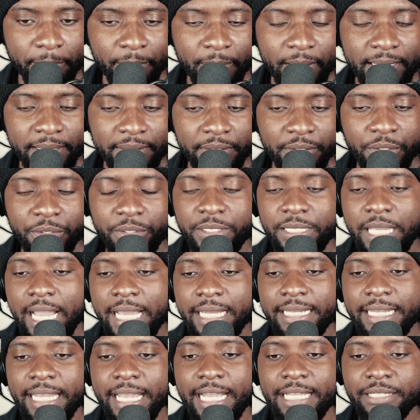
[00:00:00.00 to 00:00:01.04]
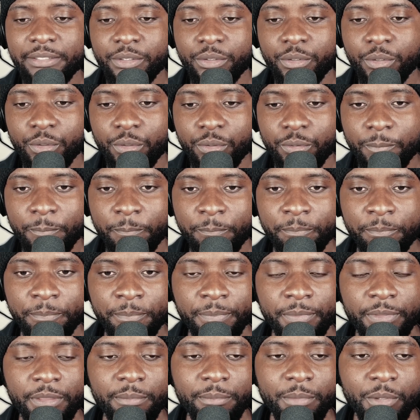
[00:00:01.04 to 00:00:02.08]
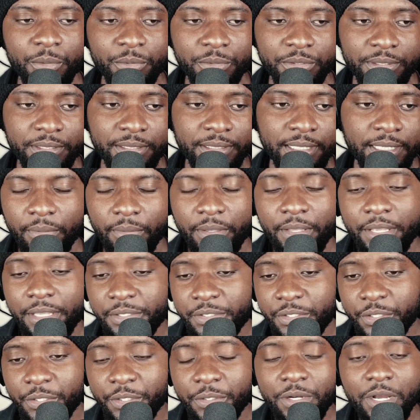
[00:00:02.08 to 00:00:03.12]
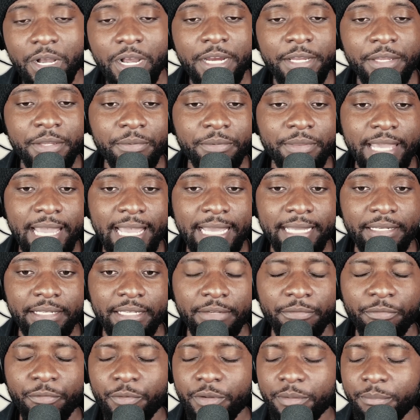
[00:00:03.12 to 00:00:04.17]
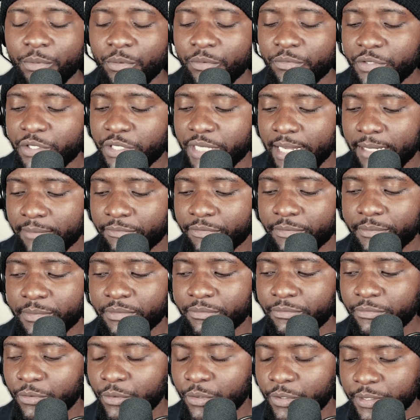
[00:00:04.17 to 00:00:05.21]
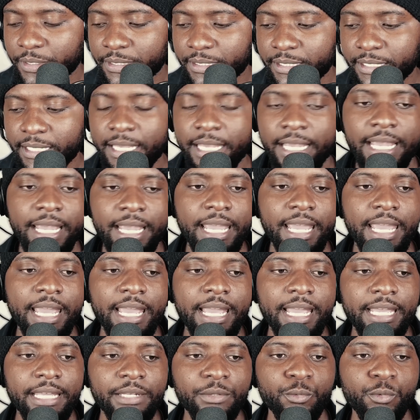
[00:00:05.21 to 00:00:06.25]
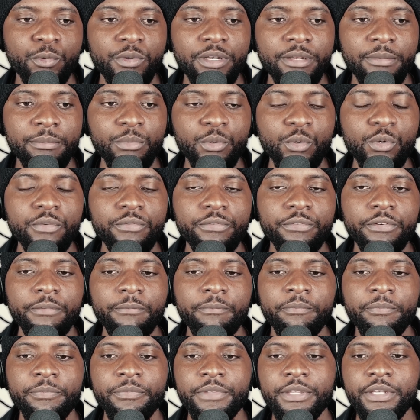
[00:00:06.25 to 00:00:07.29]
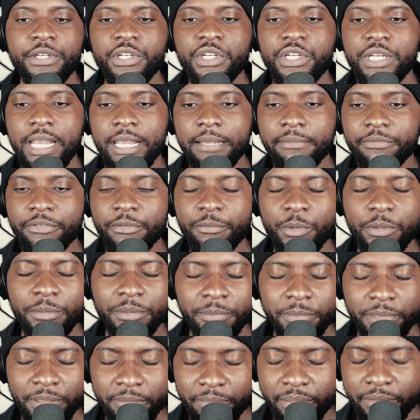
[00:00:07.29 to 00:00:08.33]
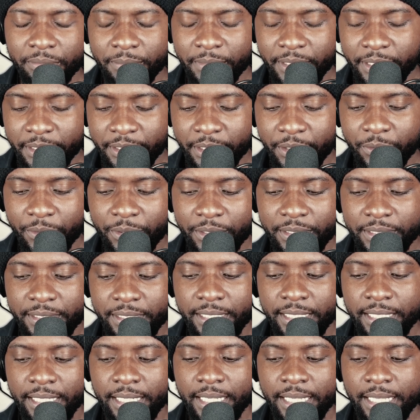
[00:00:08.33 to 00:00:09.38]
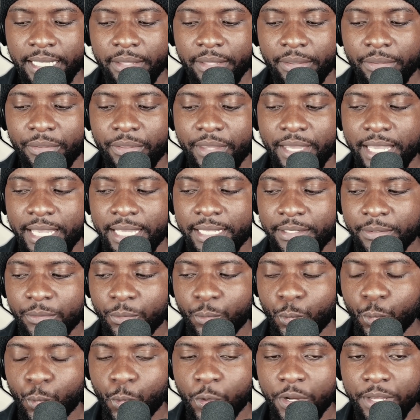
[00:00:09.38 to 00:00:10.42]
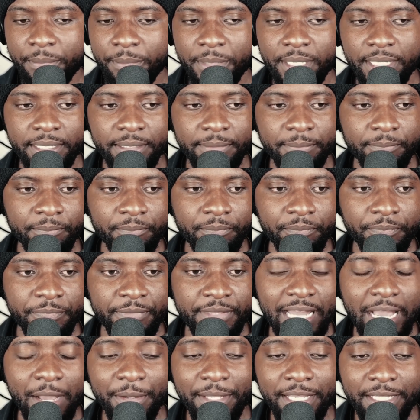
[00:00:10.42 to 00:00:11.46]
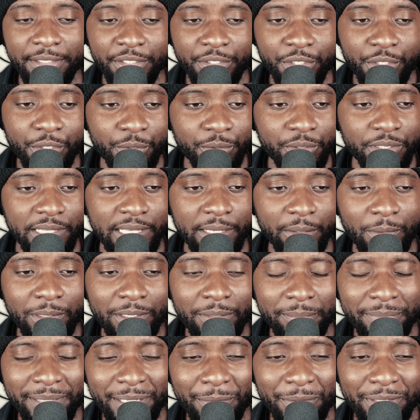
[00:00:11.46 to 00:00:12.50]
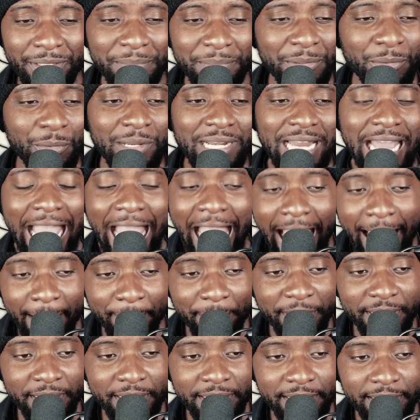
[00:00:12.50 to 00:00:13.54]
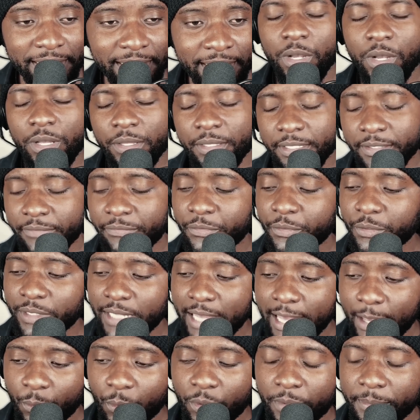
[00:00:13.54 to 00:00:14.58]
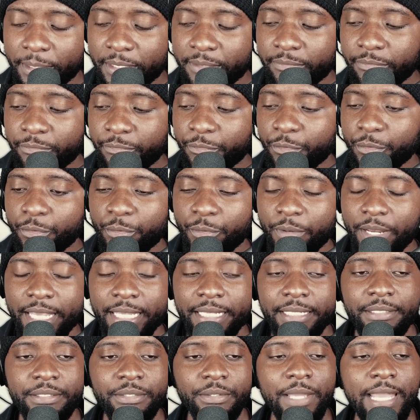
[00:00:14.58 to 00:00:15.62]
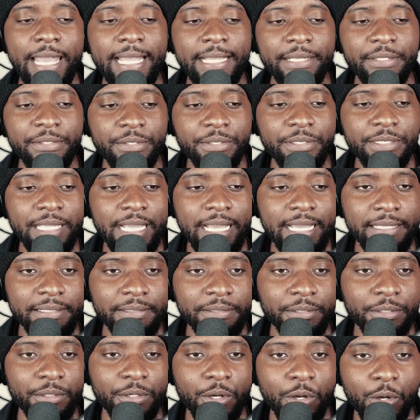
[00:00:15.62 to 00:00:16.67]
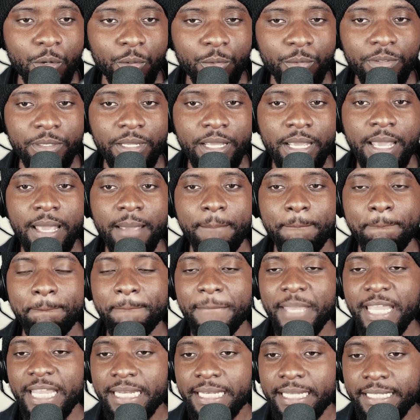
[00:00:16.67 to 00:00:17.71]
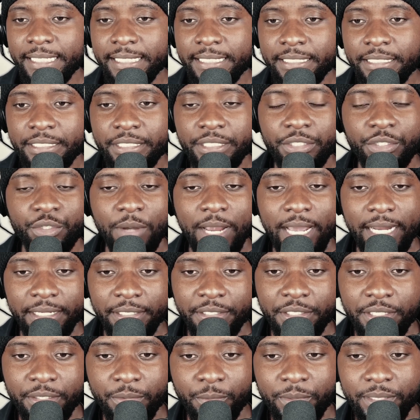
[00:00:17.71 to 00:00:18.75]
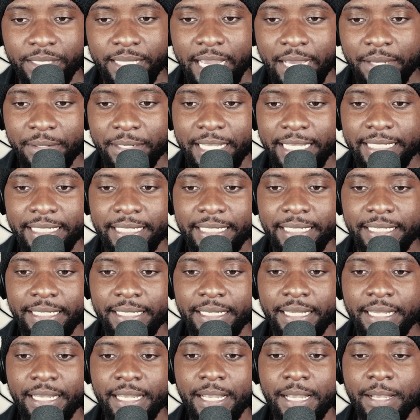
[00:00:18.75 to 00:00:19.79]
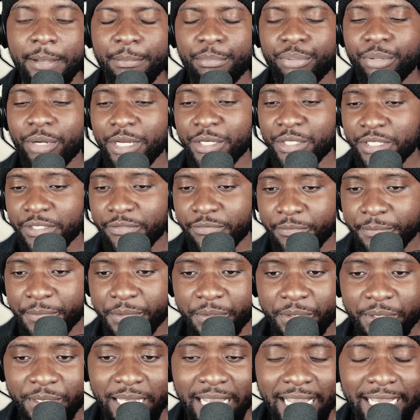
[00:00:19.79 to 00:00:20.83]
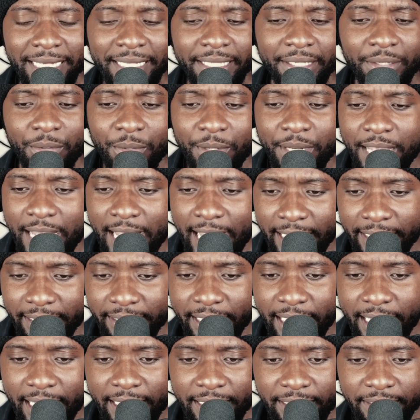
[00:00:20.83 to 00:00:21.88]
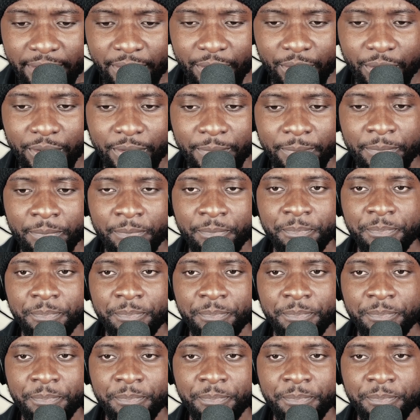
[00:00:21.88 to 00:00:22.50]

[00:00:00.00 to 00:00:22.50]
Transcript: right? Society as a whole, the most. Because you could argue that if we remove shame from divorce and we remove shame from women being promiscuous, then women now get to choose who they want to be with. But what happens? Well, if you allow women full reign to exercise their own mating strategy without any pressures from society or guidelines or